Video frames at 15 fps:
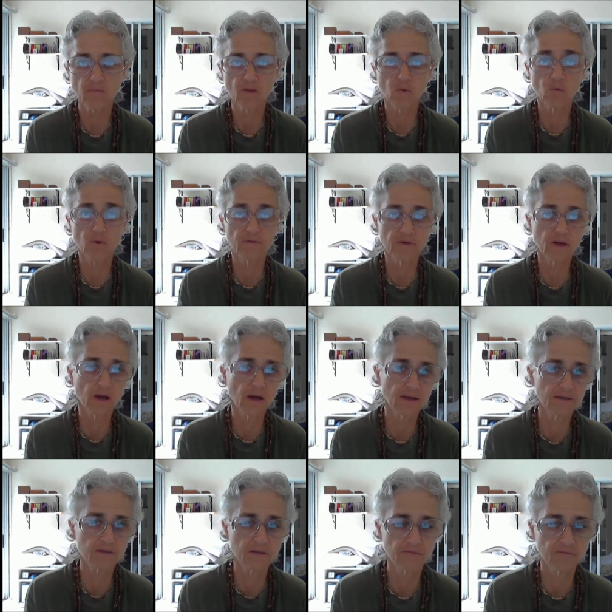with the
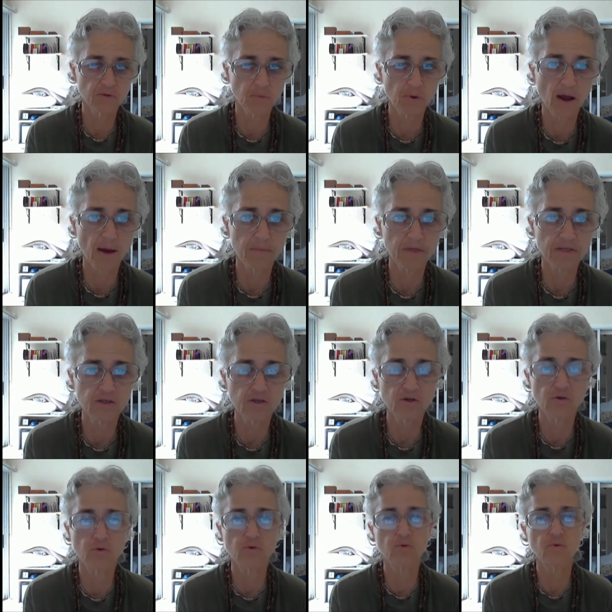guidance of the Brahmins
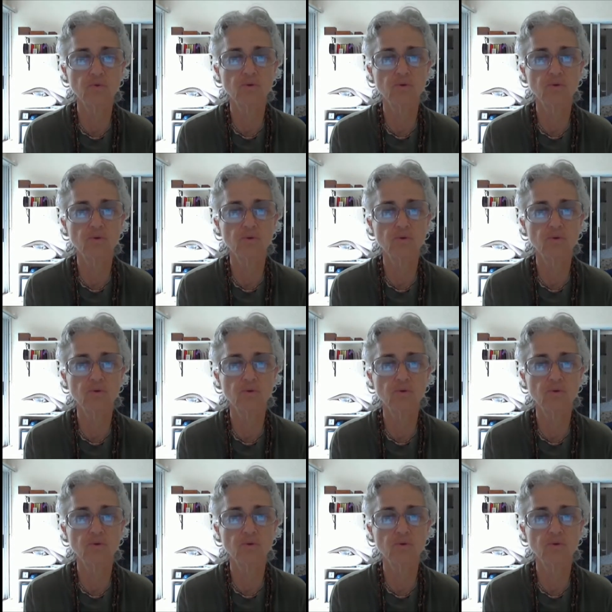who